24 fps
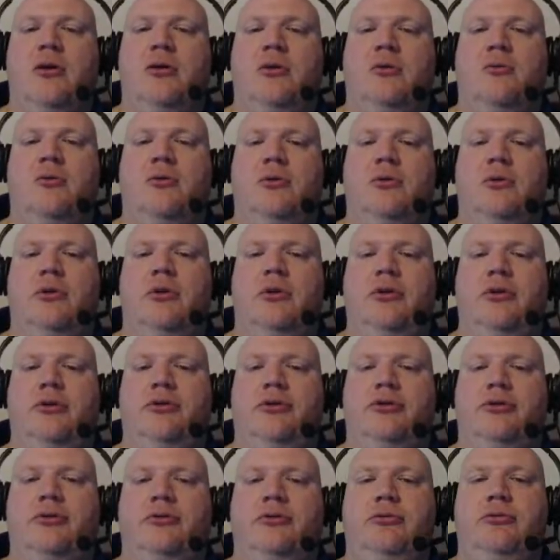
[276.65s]
1,
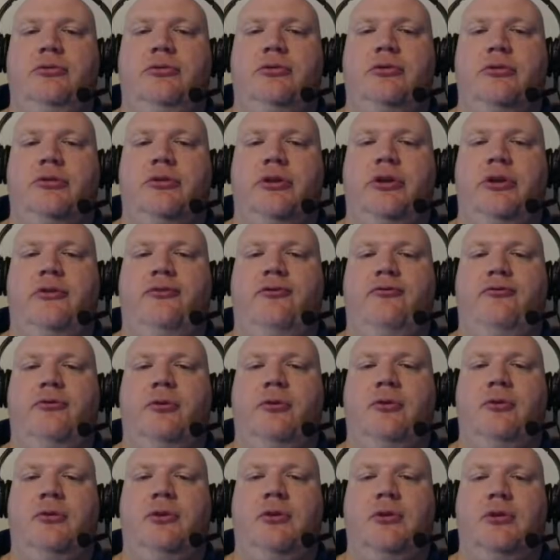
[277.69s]
2, 3,
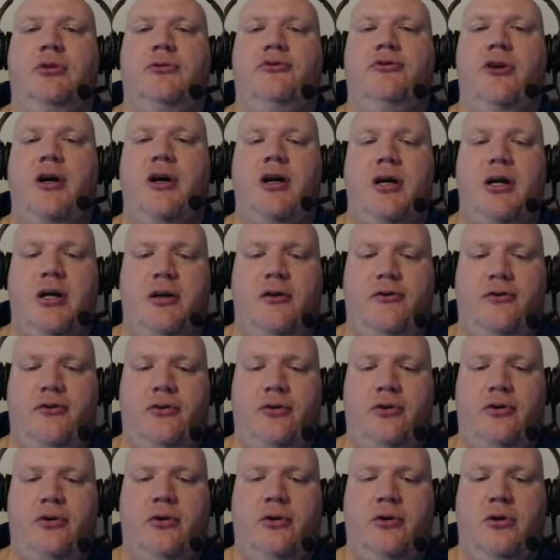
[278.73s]
4, 5.
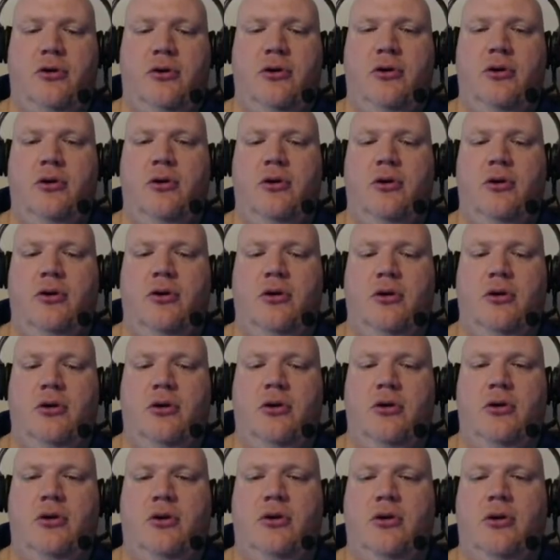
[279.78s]

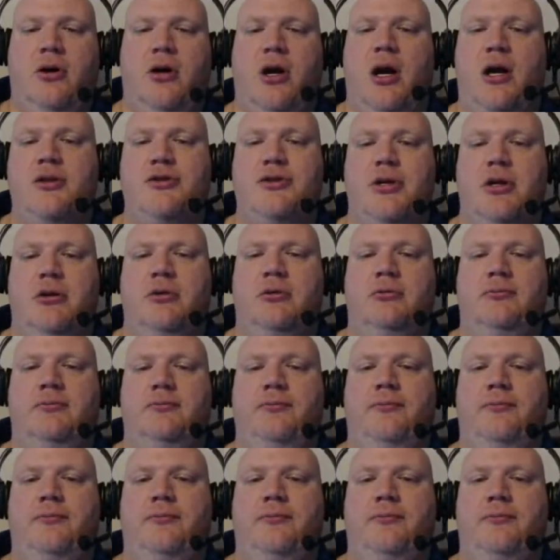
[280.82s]
Alright, so,